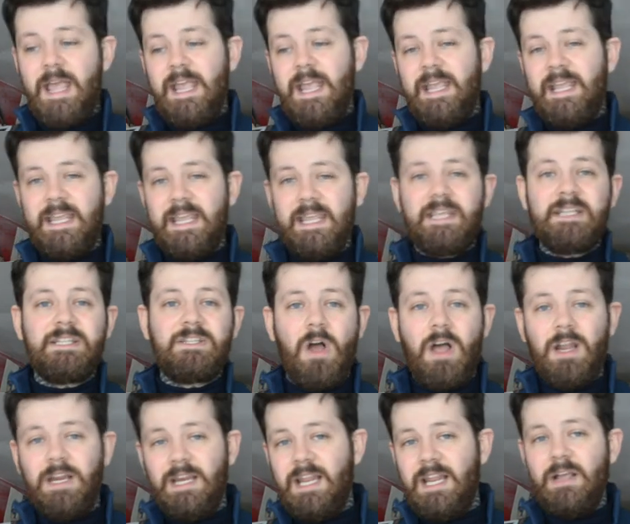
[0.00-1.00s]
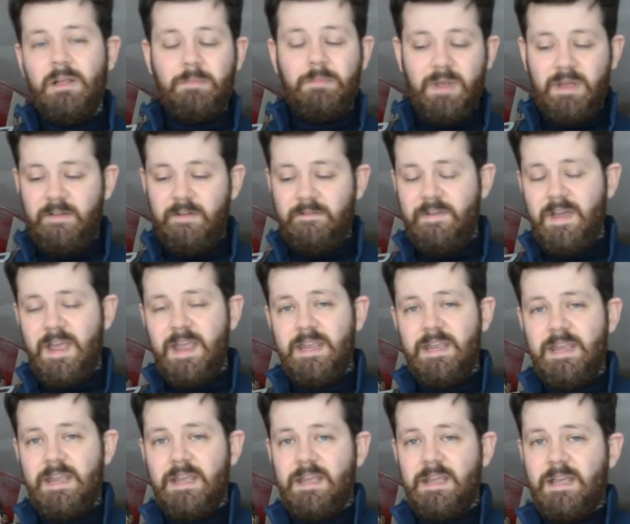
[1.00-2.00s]
He's got a little bit of
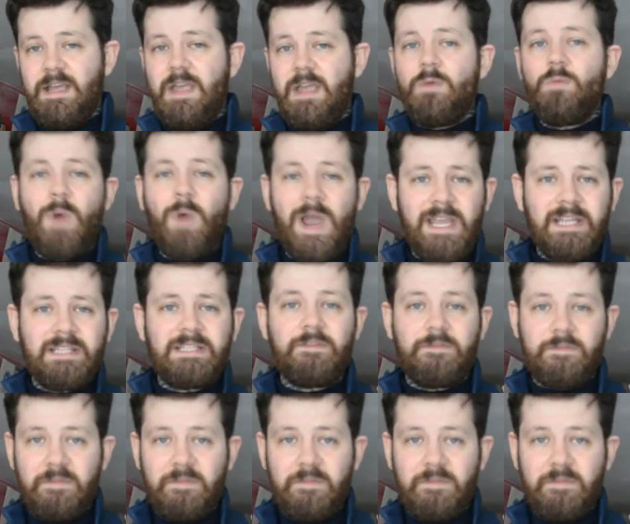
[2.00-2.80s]
a a weight